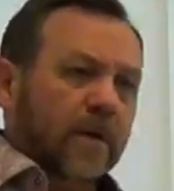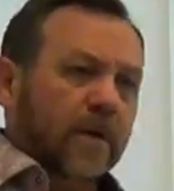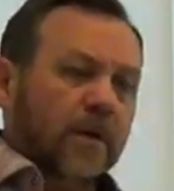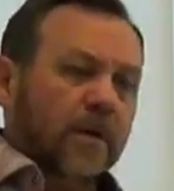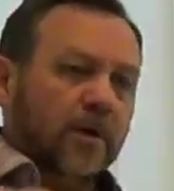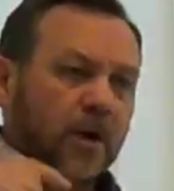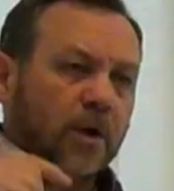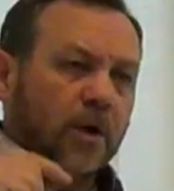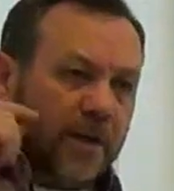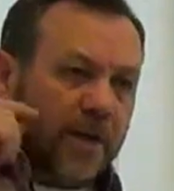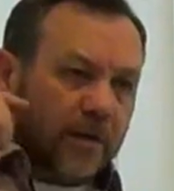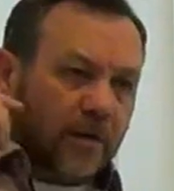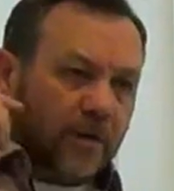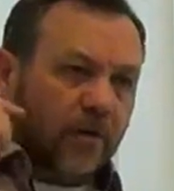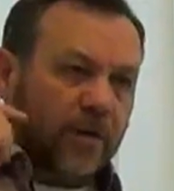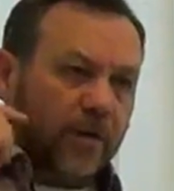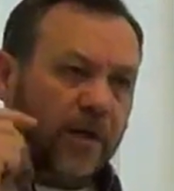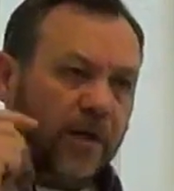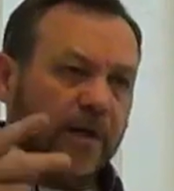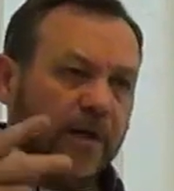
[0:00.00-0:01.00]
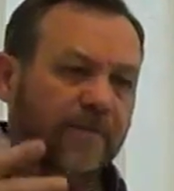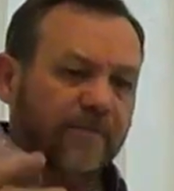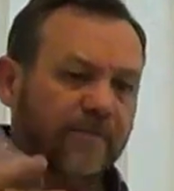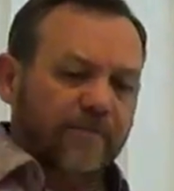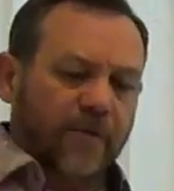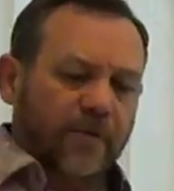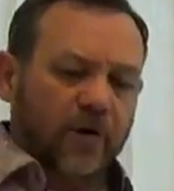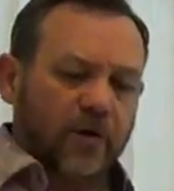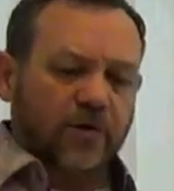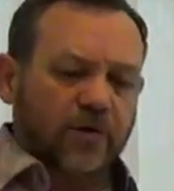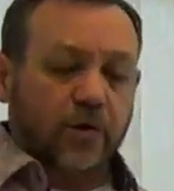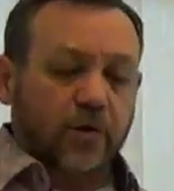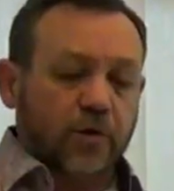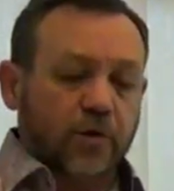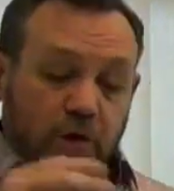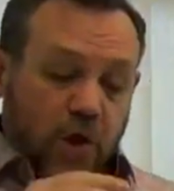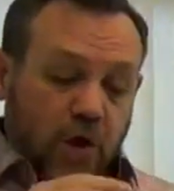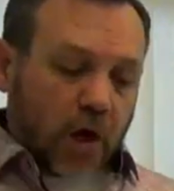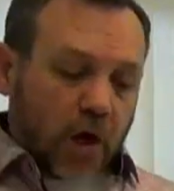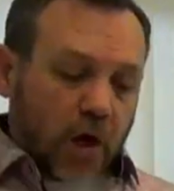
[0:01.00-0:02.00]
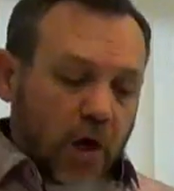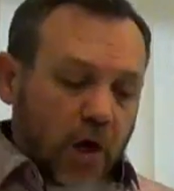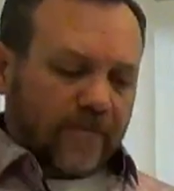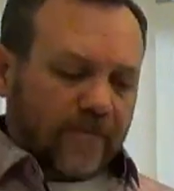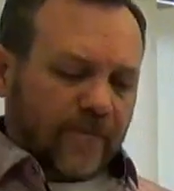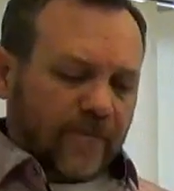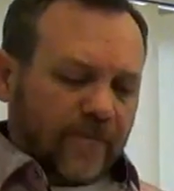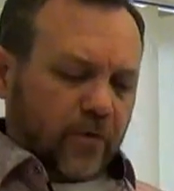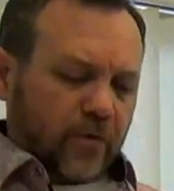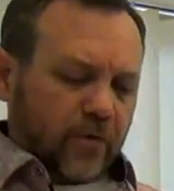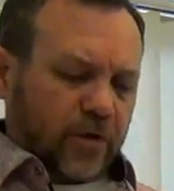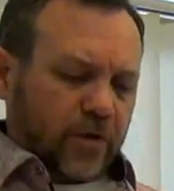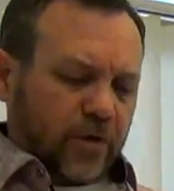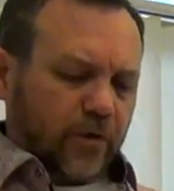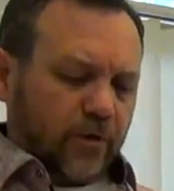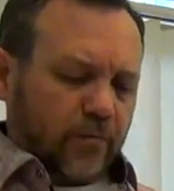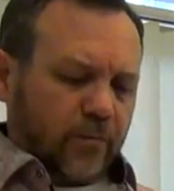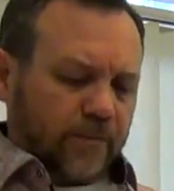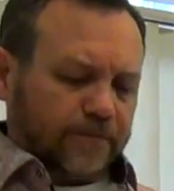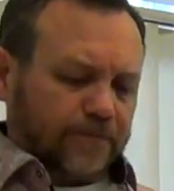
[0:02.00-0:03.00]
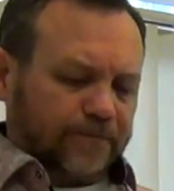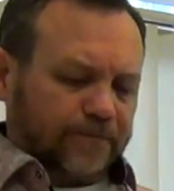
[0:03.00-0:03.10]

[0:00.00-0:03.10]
going to be looking at verse 2, starting in verse 2.